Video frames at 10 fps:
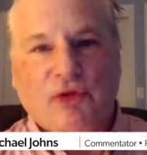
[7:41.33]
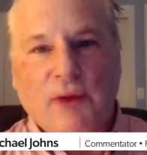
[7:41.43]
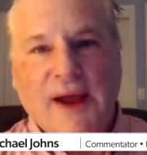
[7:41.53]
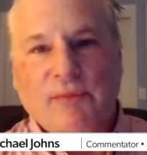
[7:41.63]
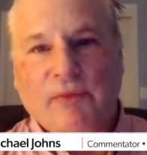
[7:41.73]

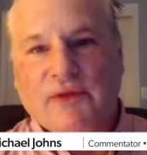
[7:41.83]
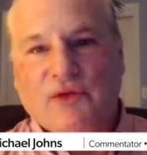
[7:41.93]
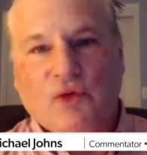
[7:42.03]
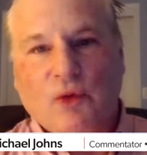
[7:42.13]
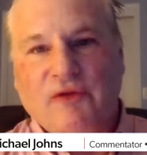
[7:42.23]
threat
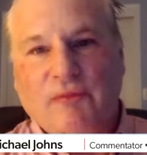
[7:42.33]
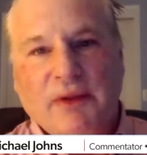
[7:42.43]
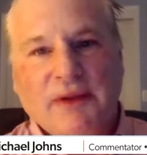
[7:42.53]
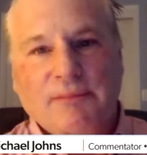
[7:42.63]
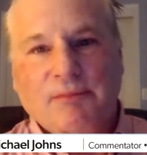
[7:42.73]
that's sort of
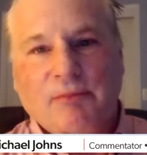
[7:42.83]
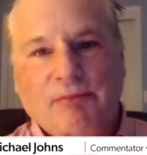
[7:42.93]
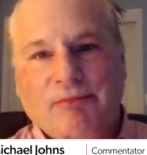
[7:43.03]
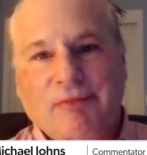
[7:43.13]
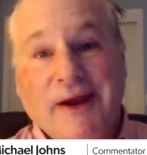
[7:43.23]
been
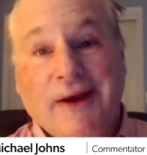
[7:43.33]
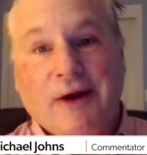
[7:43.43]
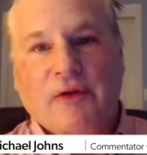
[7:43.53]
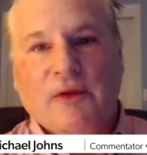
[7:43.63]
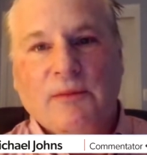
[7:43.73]

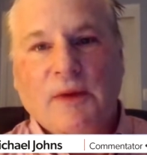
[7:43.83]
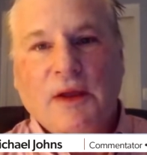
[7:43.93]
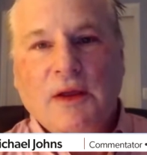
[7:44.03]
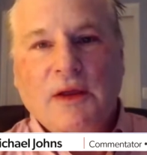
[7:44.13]
there, the